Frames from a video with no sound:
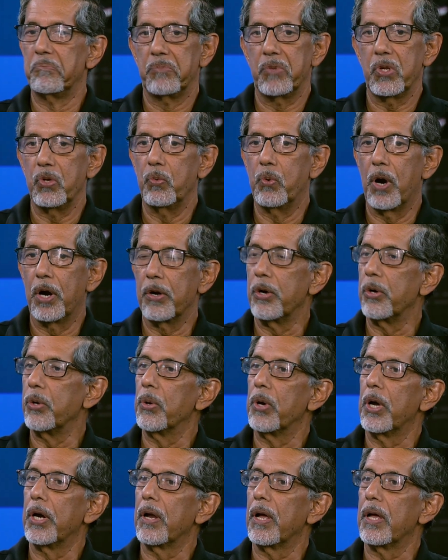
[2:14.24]
you want to
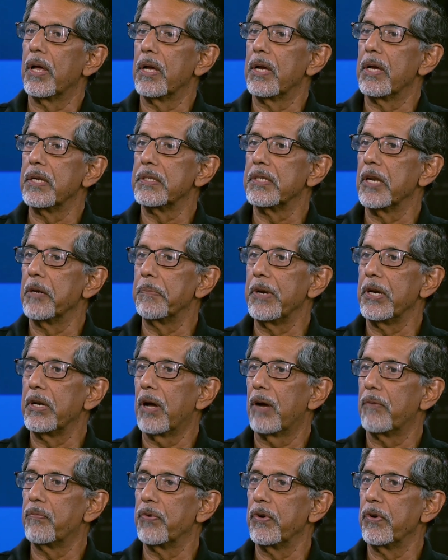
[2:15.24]
do a S&P
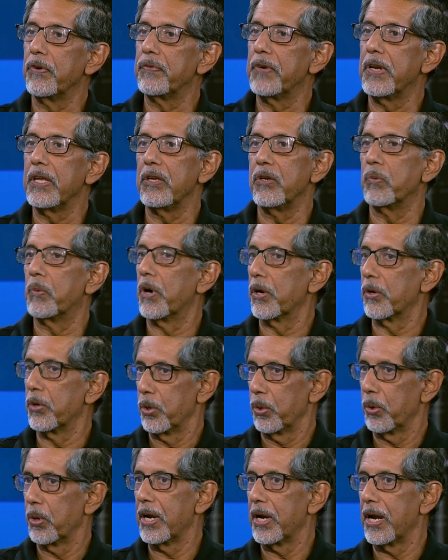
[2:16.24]
top 50, you want to
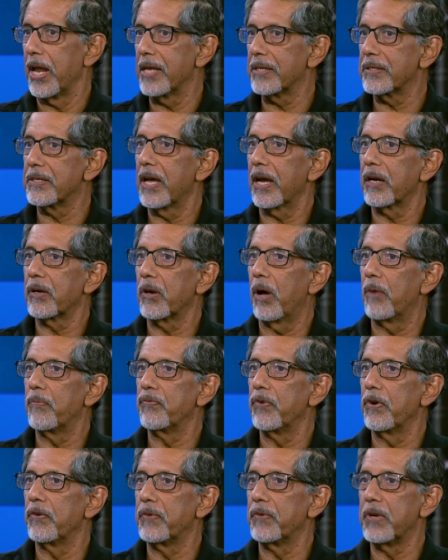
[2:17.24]
do a Nasdaq top
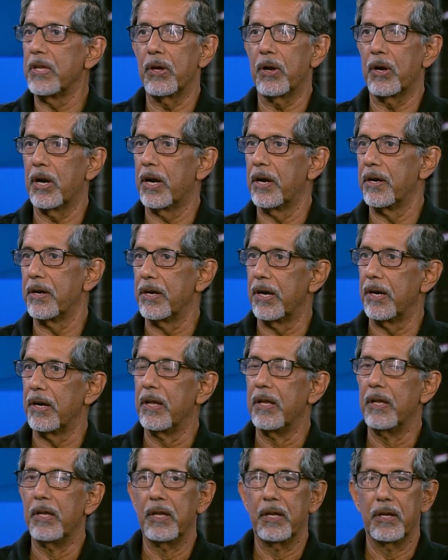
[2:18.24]
50 or 100,
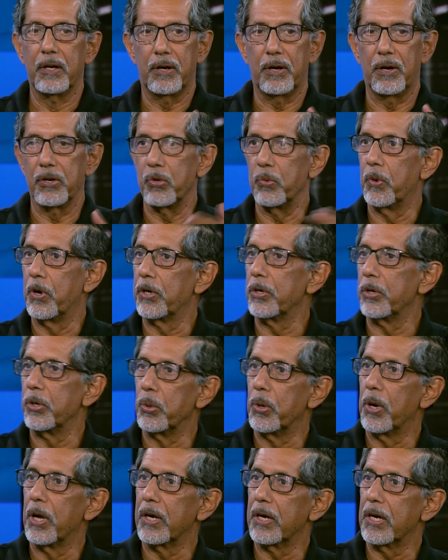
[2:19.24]
or you want to
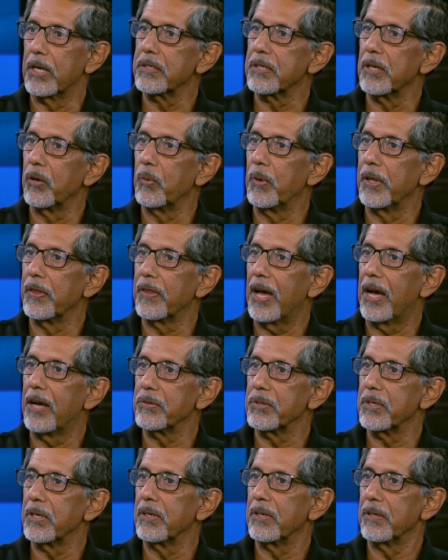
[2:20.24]
do a Russell
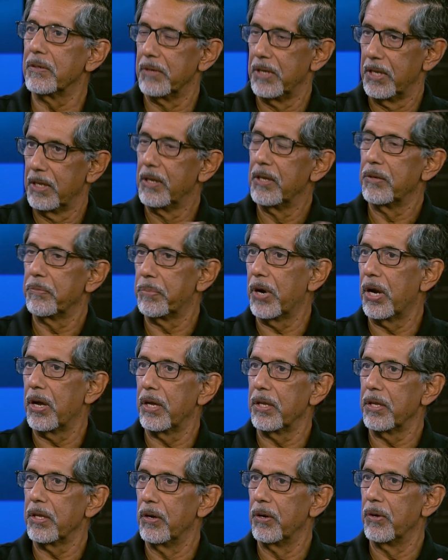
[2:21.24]
1000,
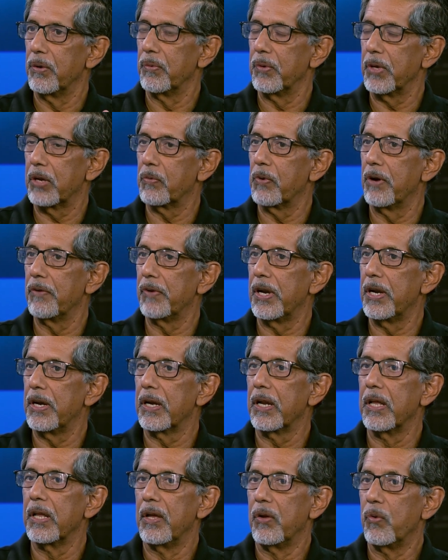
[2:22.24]

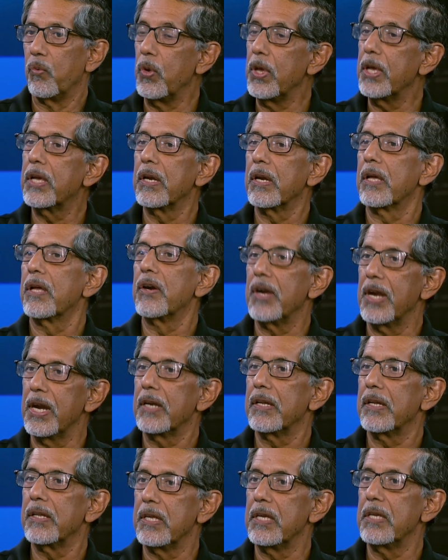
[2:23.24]
equivalent. We can
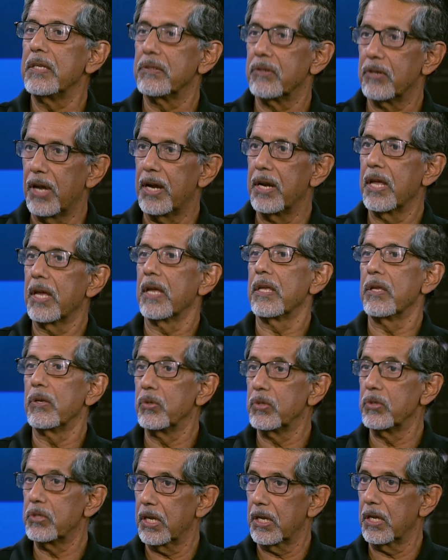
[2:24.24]
create these running
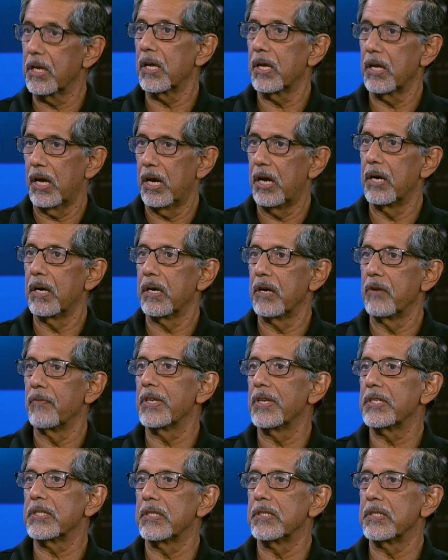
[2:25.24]
using our
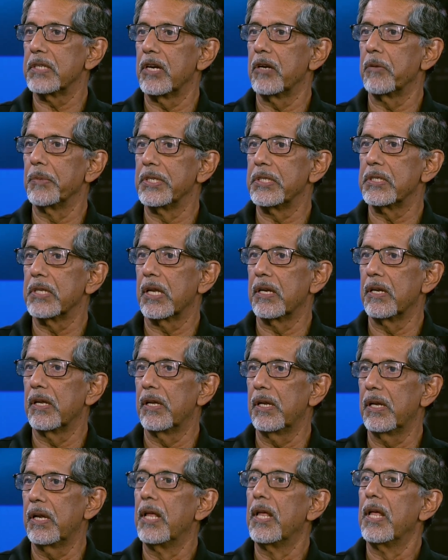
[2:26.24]
investor sentiment
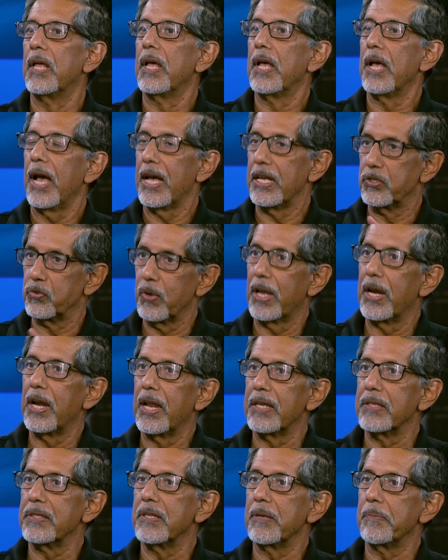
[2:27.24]
signal as well
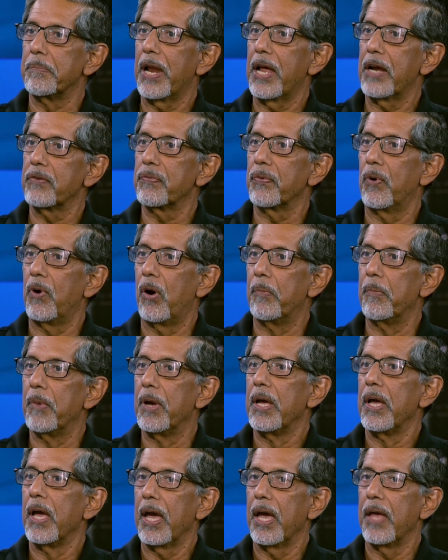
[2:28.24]
as the platform.
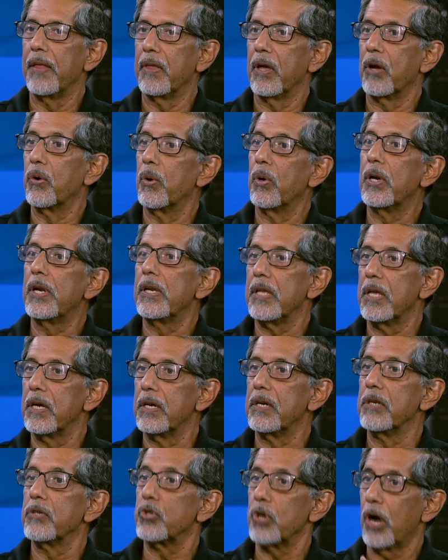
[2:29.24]
And the goal
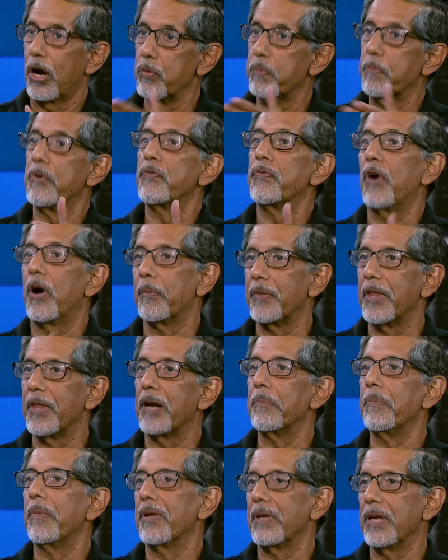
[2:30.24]
here is to outperform
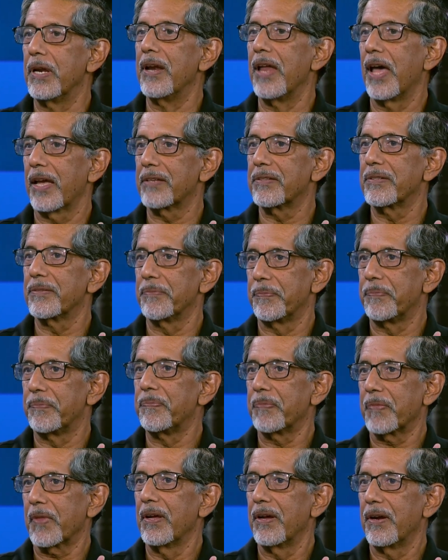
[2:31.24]
that index,
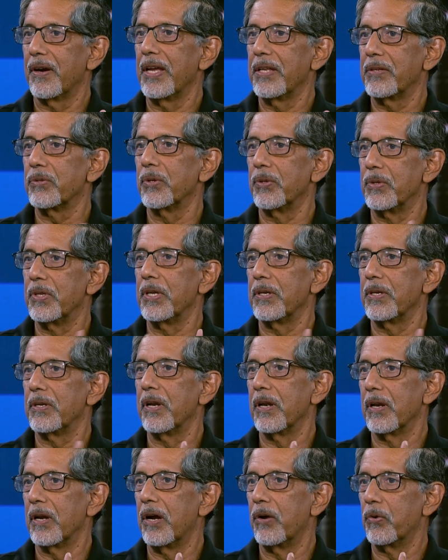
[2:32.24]
right? So it
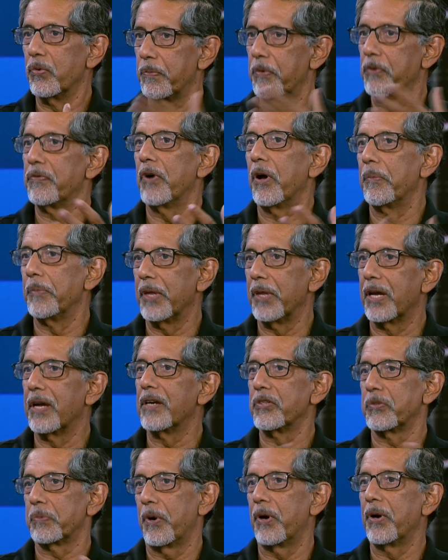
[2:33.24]
will outperform the
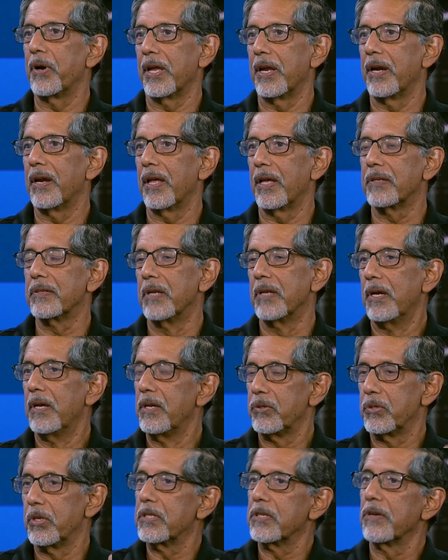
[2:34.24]
corresponding index.
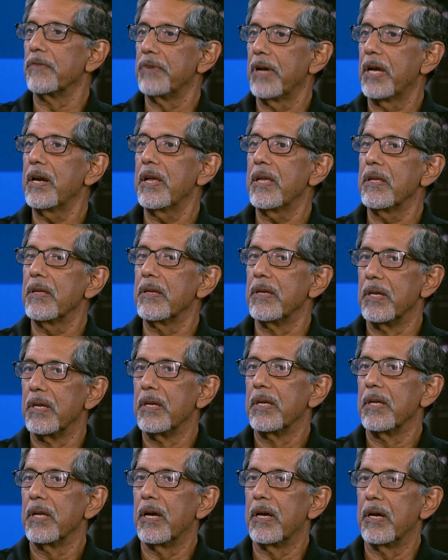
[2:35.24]
So it's a very,
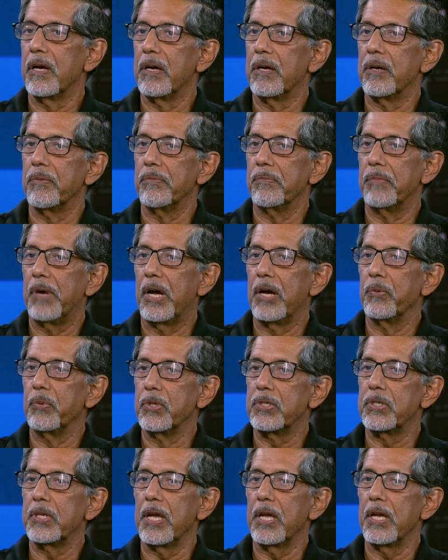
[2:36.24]
I would
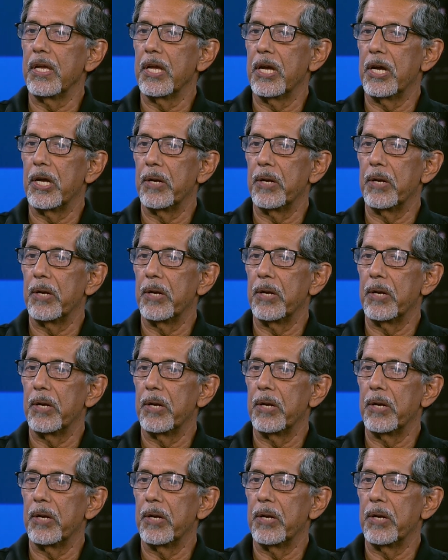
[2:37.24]
say,